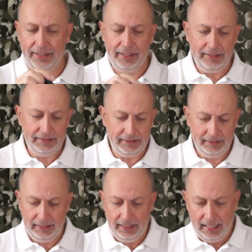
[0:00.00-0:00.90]
case.
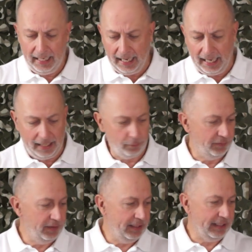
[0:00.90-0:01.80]
And
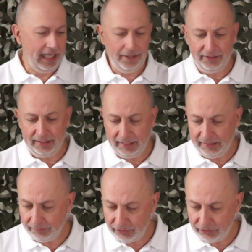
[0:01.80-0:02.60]
within the carry case,